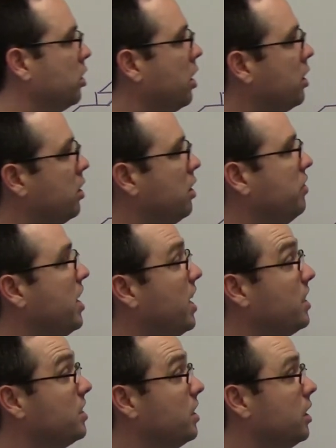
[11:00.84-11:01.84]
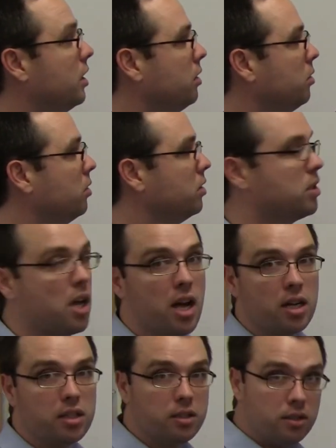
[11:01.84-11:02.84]
line that I've accidentally
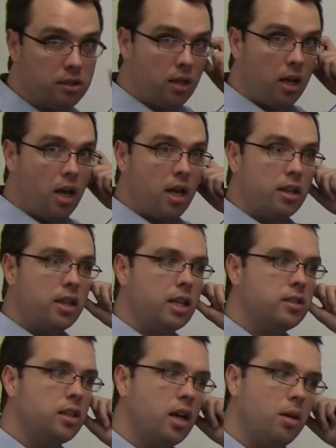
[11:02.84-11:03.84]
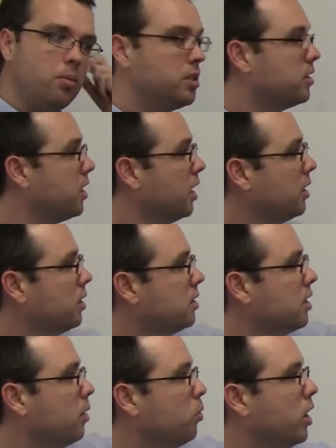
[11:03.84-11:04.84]
darkened, that's a mistake, the
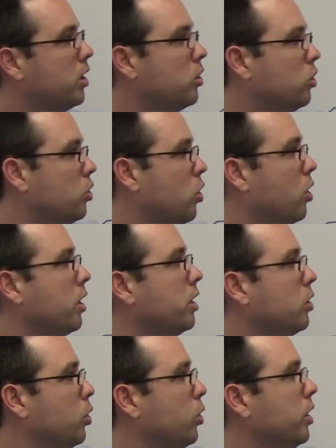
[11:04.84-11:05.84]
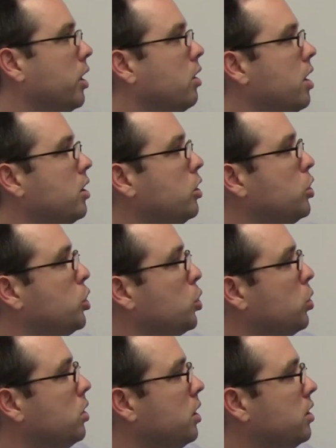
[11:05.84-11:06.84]
same way that not including a line that you
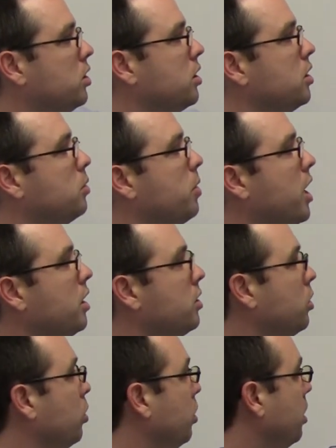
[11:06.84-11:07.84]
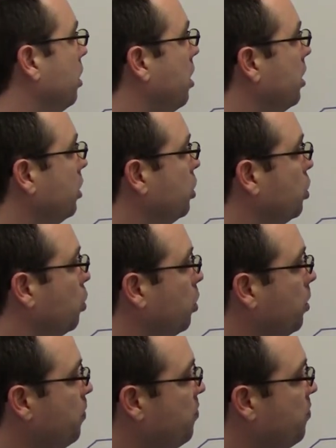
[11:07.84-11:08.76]
shouldn't is just as bad as including a line that you should.